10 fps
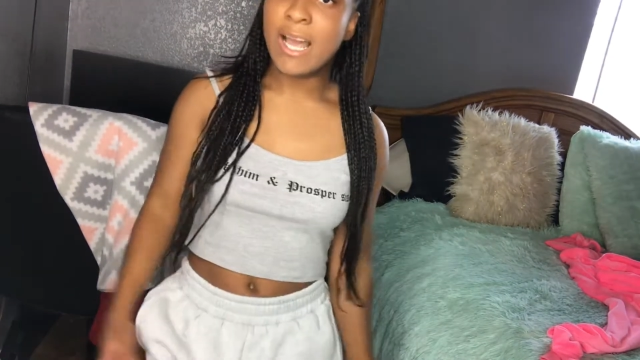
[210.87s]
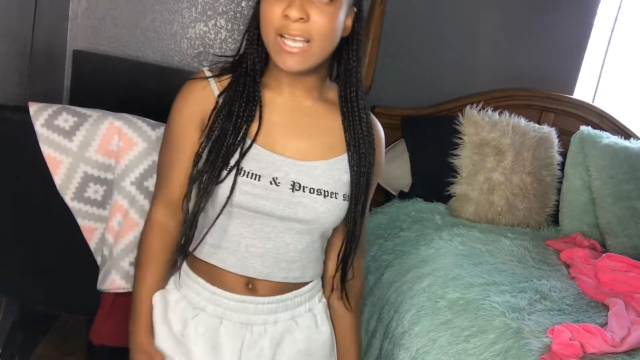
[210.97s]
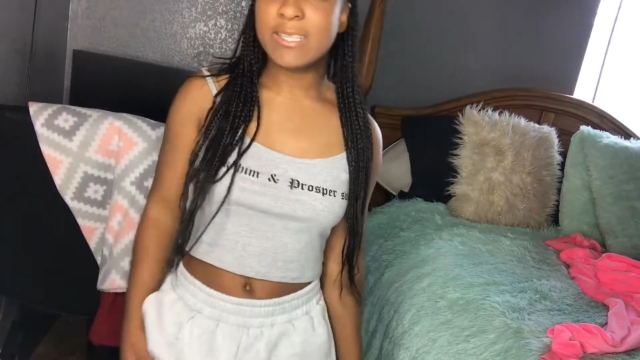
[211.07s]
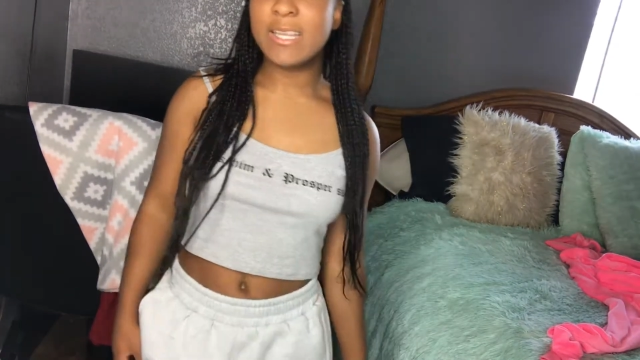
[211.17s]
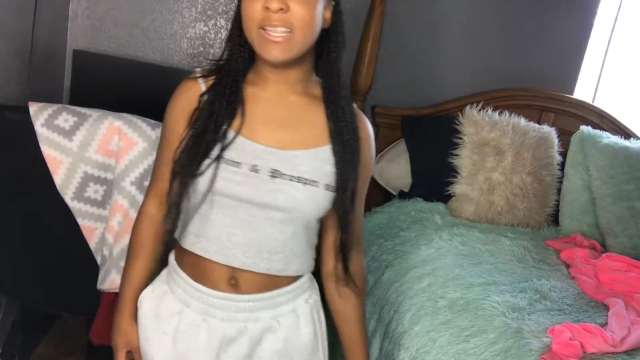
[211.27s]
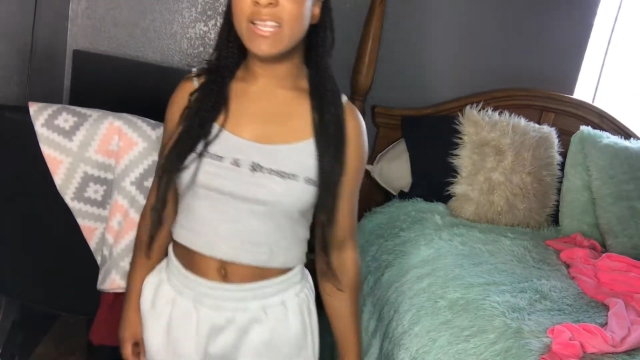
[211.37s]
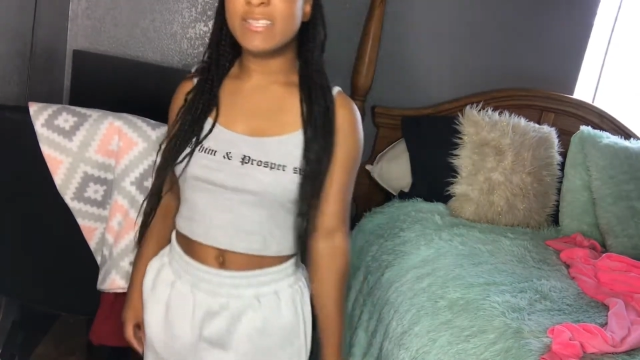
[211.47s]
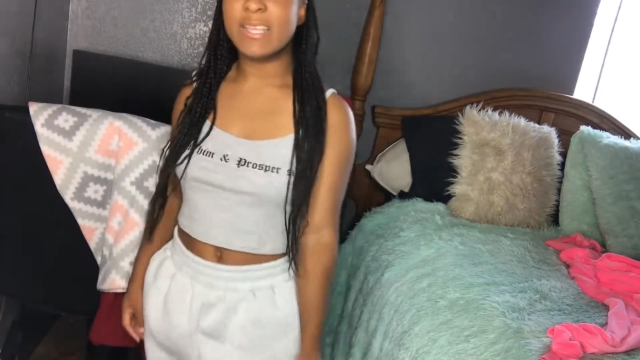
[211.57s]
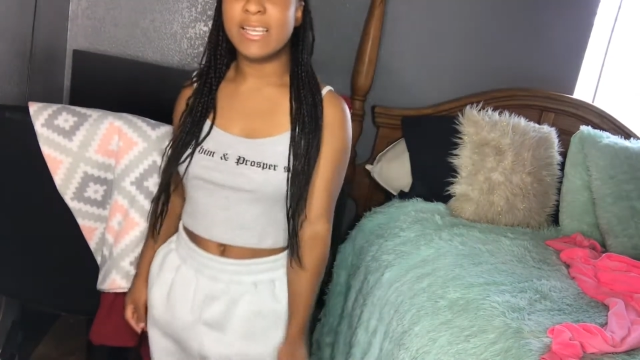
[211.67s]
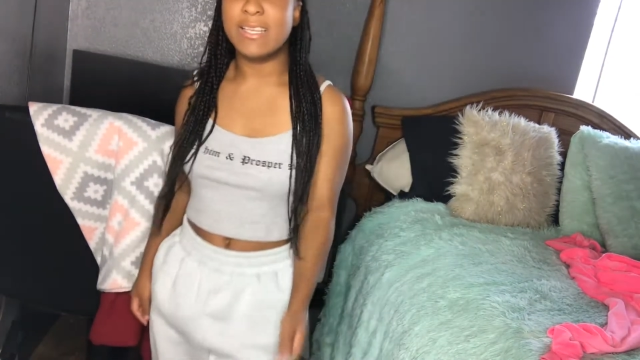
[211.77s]
I seen
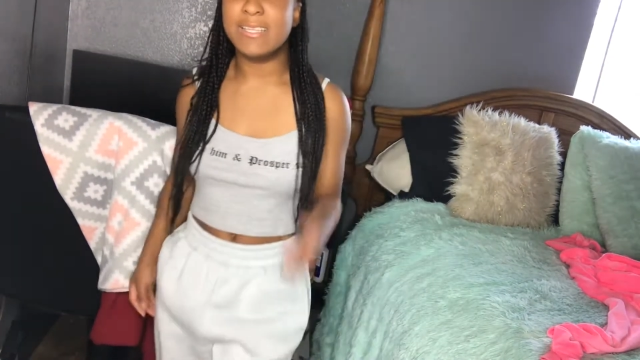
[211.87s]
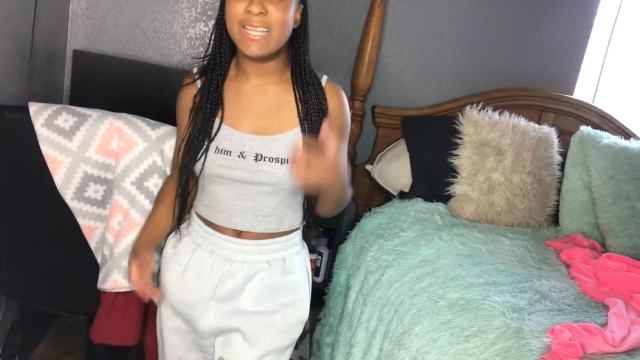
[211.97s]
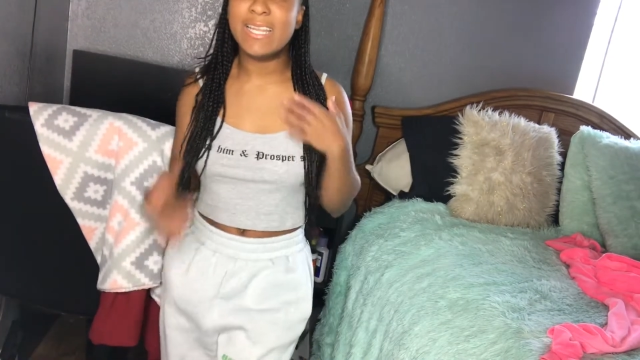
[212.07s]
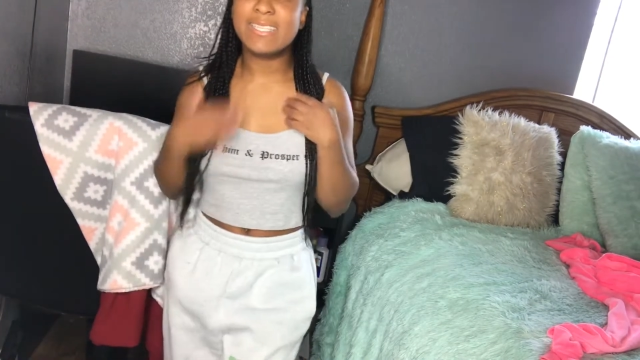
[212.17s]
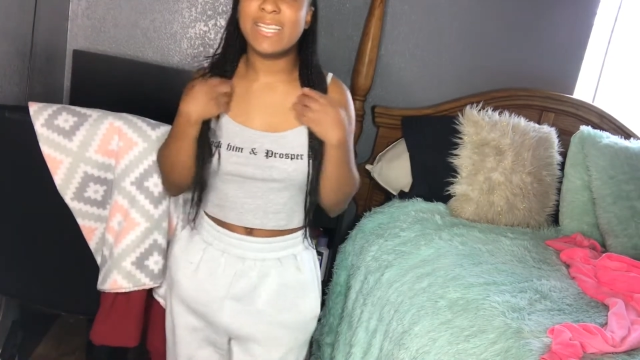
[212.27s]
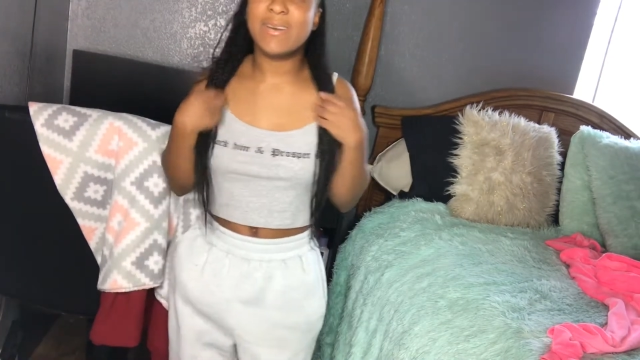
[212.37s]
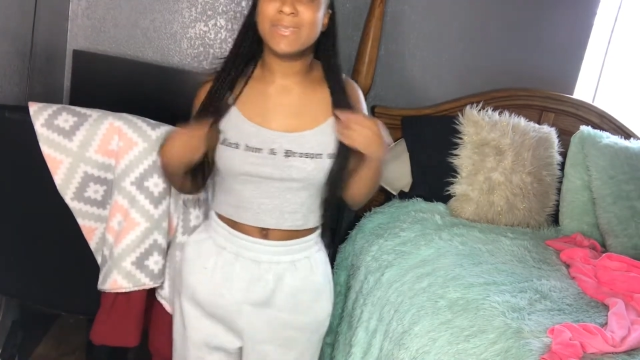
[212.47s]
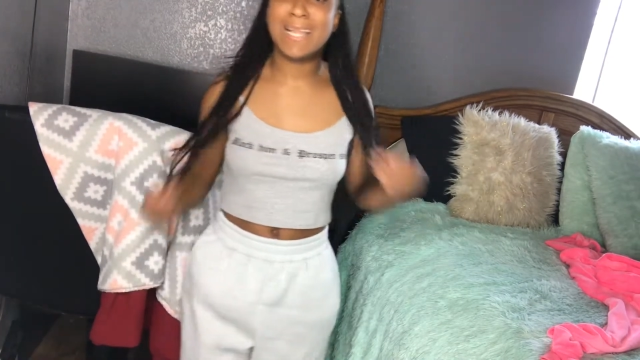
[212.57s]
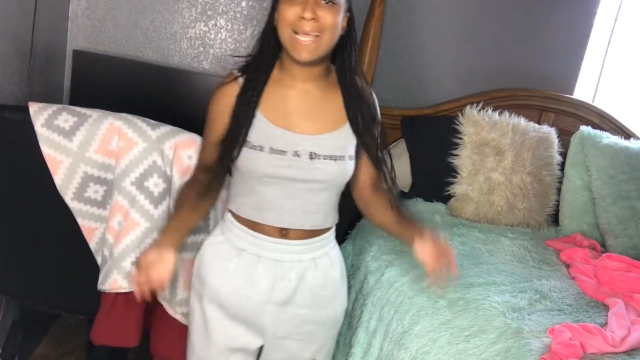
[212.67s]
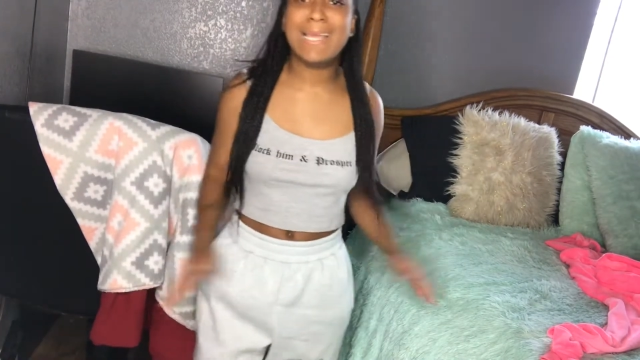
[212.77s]
these in BD's and I
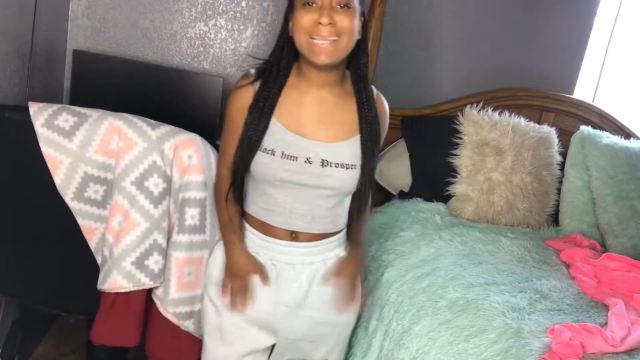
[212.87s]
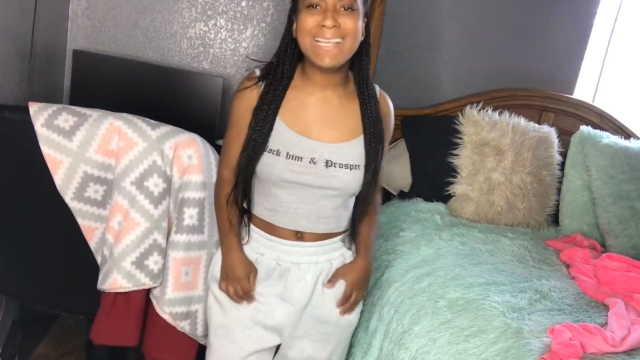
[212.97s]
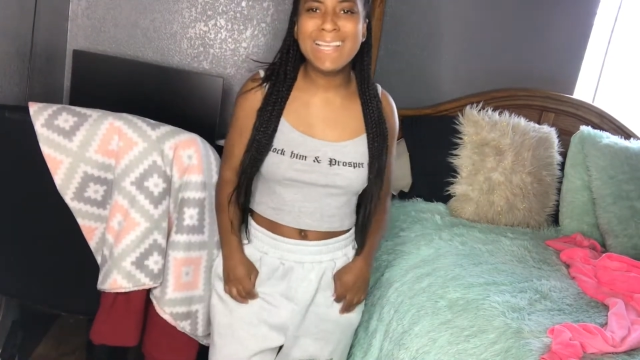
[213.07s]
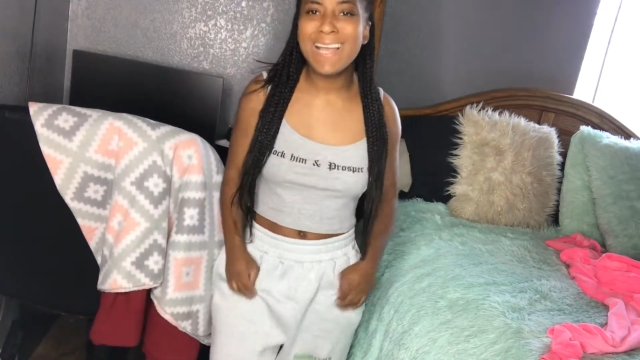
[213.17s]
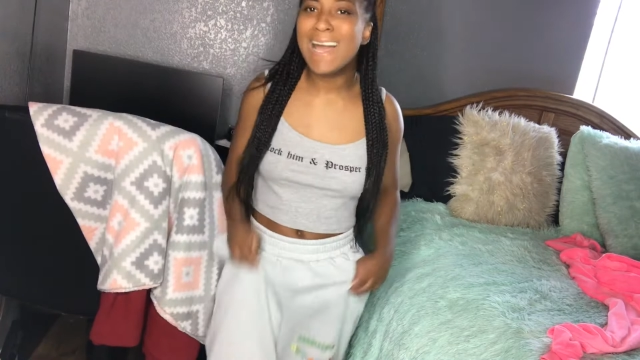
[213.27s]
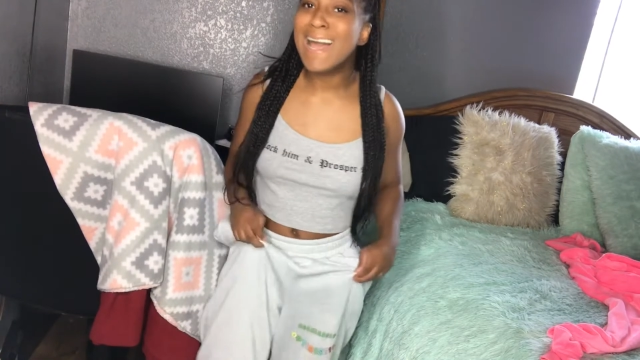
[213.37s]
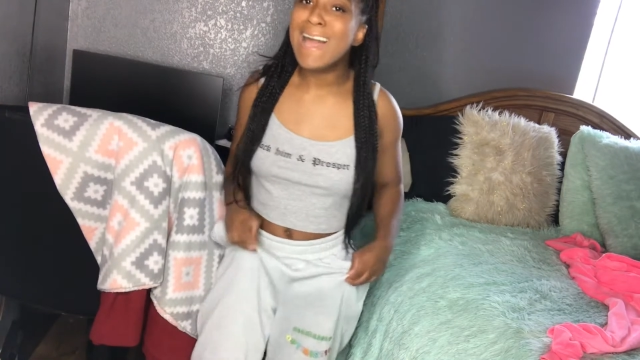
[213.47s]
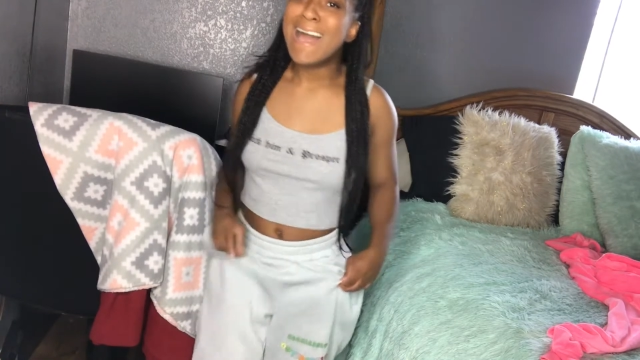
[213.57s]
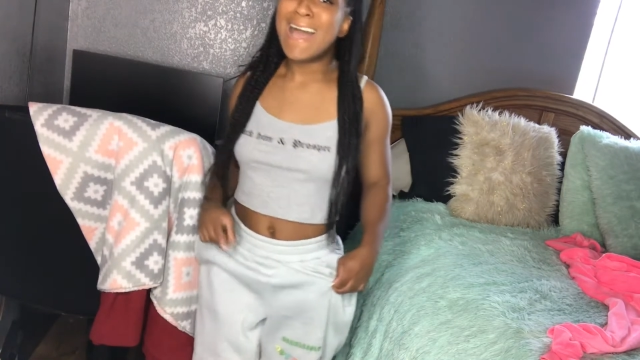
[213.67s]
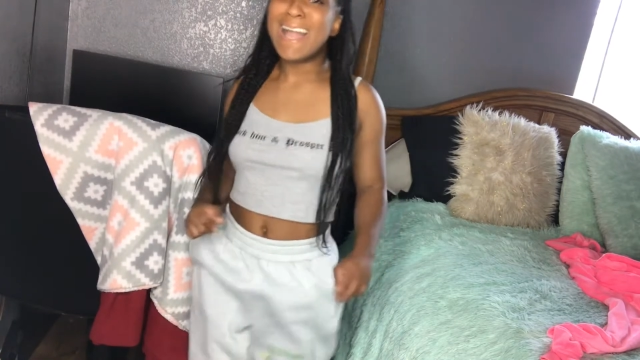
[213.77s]
was like,
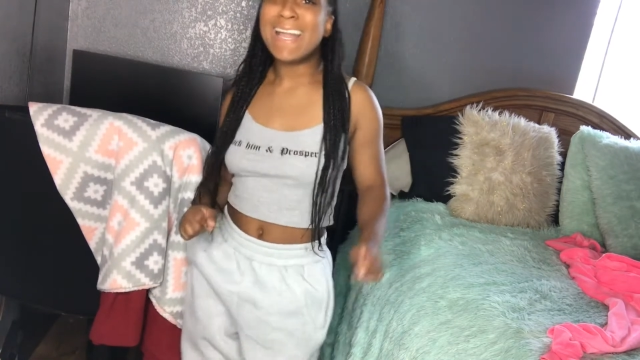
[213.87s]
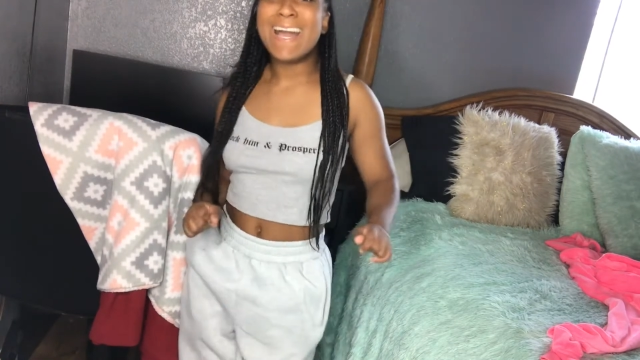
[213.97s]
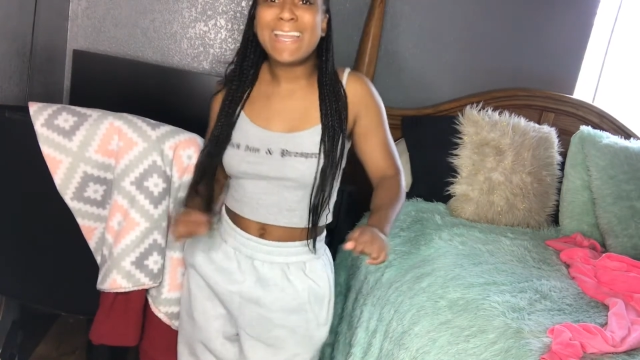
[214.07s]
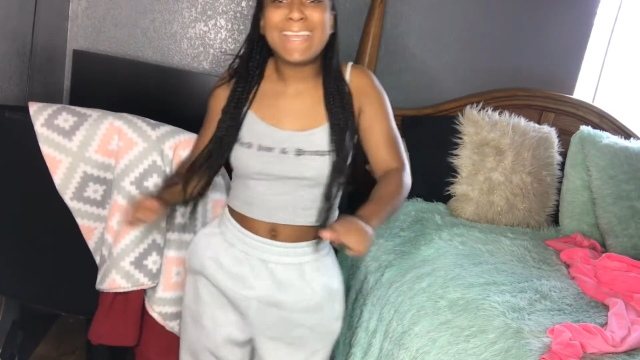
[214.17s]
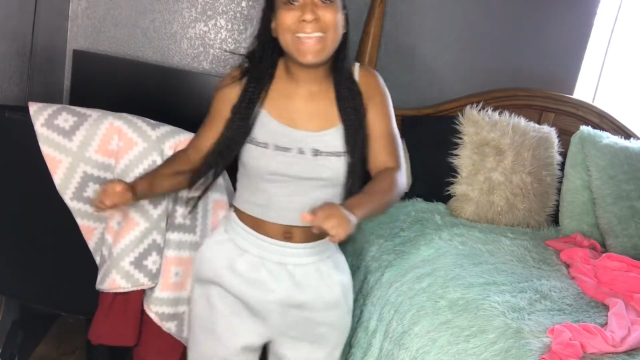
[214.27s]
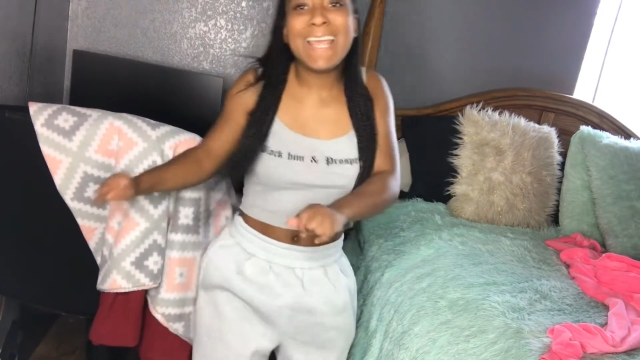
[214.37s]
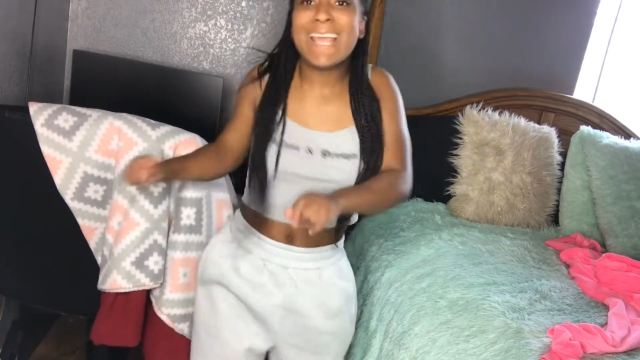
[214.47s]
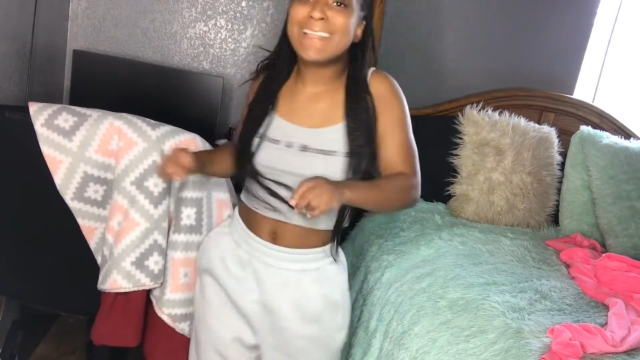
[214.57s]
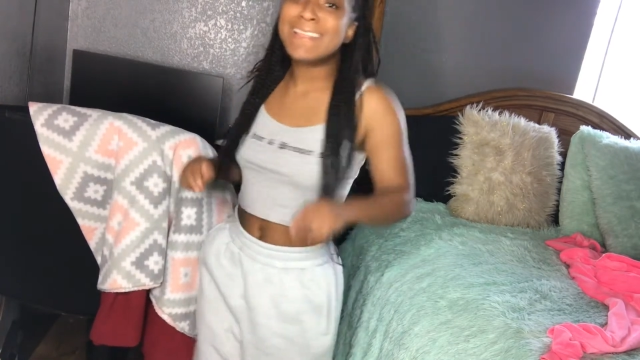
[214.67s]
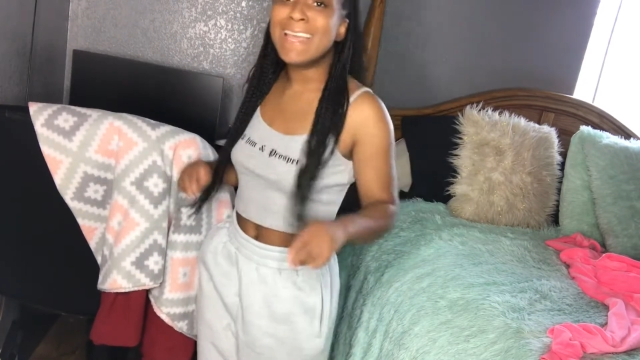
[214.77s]
I gotta
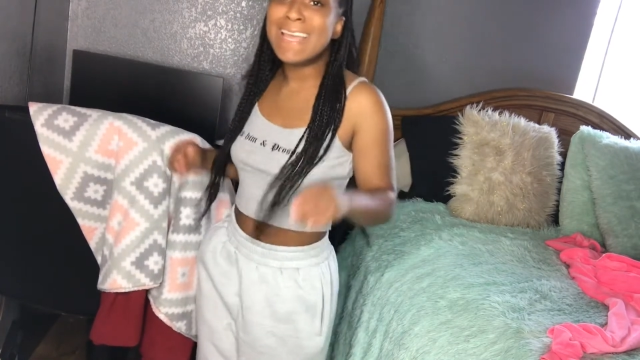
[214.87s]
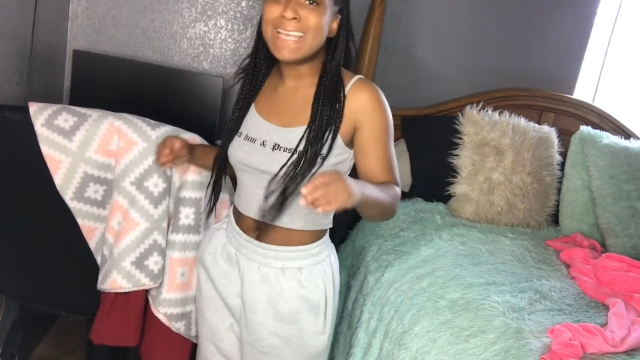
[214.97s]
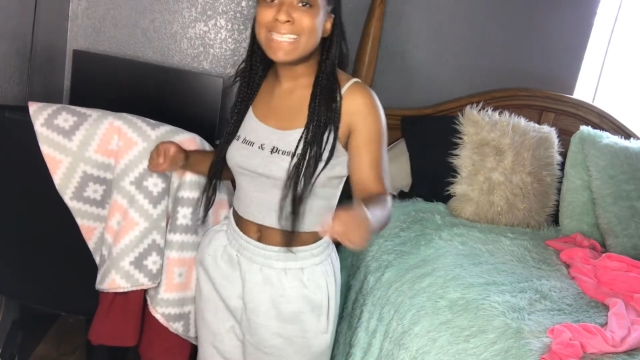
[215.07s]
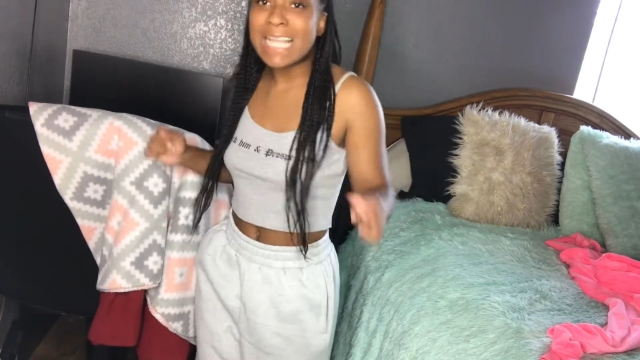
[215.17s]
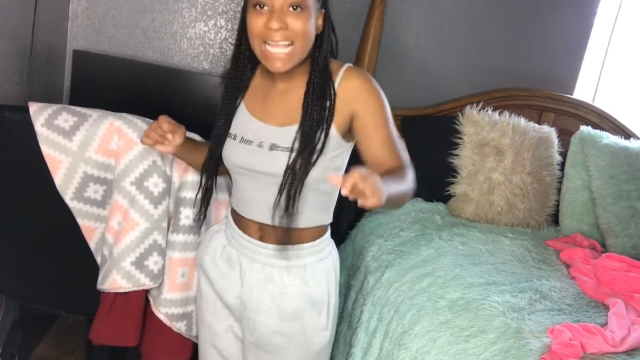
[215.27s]
get these.